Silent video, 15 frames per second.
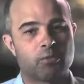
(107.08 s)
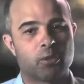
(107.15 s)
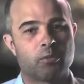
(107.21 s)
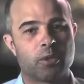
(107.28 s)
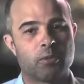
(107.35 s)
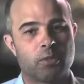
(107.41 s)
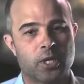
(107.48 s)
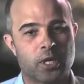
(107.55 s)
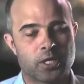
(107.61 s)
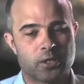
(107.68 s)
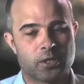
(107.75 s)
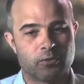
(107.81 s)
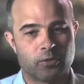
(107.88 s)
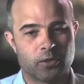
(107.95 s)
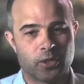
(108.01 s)
probably
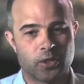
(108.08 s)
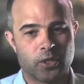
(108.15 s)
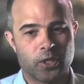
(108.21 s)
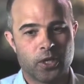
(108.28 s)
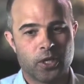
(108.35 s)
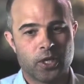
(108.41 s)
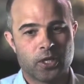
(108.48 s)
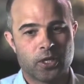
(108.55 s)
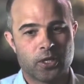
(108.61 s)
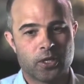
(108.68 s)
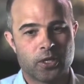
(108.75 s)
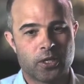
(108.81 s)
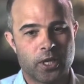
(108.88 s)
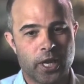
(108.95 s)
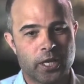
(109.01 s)
because of the
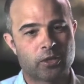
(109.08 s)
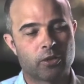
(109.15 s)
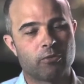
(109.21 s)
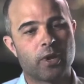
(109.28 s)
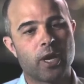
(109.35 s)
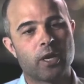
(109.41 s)
nature of